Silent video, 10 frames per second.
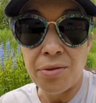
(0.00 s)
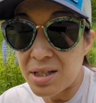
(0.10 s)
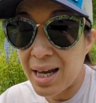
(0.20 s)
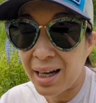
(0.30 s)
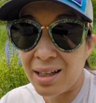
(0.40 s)

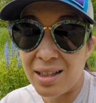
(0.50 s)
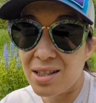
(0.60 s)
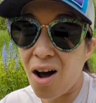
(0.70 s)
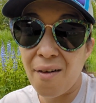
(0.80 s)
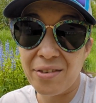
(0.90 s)
The second
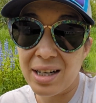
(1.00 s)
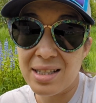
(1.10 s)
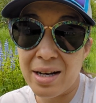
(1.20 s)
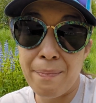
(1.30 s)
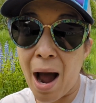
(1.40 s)
is
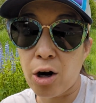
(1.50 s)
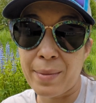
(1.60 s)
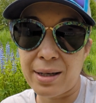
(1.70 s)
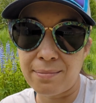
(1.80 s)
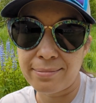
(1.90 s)
confidence and
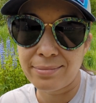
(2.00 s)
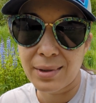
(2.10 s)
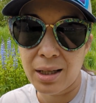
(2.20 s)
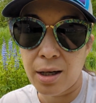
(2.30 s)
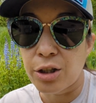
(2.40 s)
empowerment.
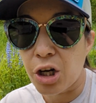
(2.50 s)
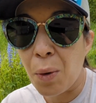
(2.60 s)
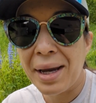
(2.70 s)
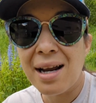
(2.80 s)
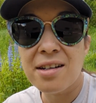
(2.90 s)

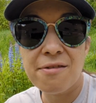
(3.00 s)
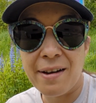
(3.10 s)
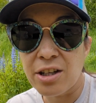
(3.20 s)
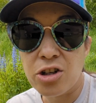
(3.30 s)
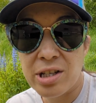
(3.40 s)
Knowing how to
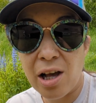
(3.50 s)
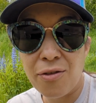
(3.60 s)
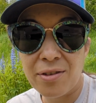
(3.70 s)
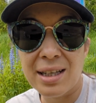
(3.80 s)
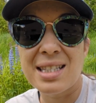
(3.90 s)
defend
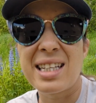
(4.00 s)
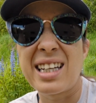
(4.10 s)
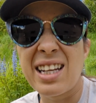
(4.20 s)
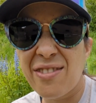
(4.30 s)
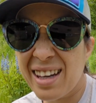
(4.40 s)
yourself can
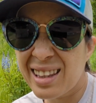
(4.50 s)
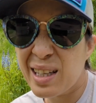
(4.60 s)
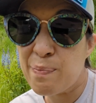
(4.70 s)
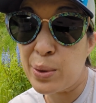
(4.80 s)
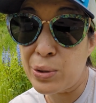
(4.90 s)

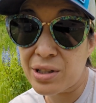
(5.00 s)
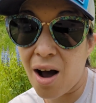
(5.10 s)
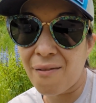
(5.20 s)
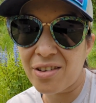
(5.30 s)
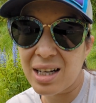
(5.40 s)
significantly boost
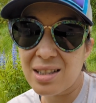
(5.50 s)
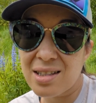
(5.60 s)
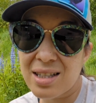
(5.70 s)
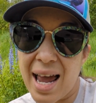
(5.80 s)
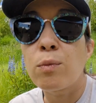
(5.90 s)

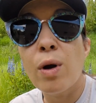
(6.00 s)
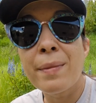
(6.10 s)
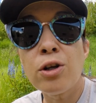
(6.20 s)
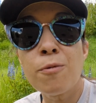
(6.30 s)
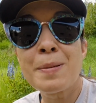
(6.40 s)
confidence, and
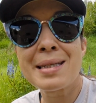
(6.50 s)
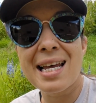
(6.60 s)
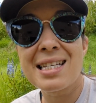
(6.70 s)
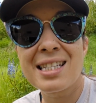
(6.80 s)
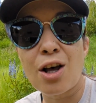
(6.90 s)
women who
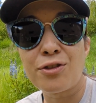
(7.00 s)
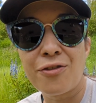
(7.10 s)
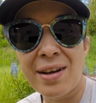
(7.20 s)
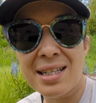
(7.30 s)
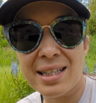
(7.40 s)
possess
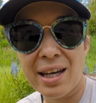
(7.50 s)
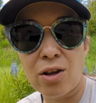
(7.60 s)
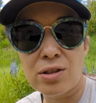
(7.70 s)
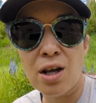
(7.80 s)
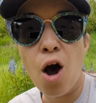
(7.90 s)
self-defense
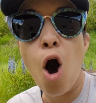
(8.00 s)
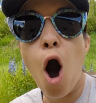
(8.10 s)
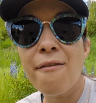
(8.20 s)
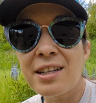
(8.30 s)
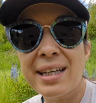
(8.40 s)
skills
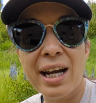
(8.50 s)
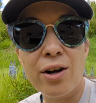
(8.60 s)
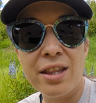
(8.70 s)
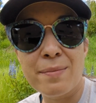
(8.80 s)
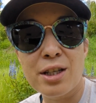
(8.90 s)
often
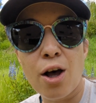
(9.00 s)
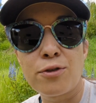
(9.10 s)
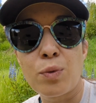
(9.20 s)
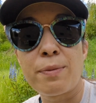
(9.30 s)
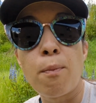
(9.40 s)
carry
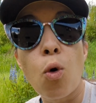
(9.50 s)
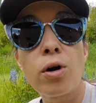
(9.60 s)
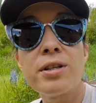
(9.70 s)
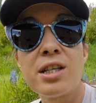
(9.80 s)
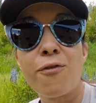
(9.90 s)
themselves with
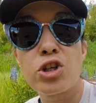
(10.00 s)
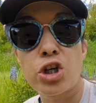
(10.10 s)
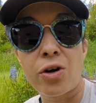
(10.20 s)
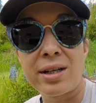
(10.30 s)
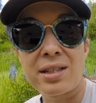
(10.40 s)
more
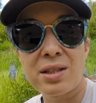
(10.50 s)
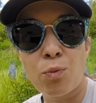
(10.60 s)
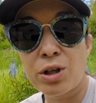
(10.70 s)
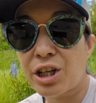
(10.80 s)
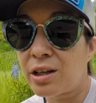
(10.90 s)
self-assurance,
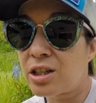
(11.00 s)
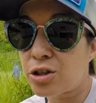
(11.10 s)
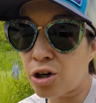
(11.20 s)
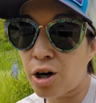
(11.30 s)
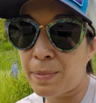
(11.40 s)
which can
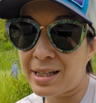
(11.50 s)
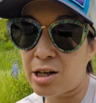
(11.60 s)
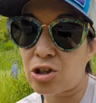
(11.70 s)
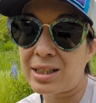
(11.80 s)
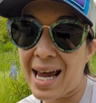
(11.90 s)
deter
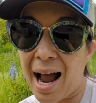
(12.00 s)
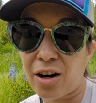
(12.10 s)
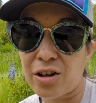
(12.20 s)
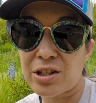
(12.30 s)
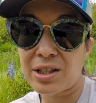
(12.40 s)
potential
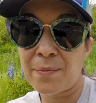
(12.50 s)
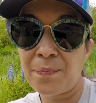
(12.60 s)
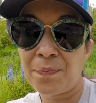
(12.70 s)
attackers.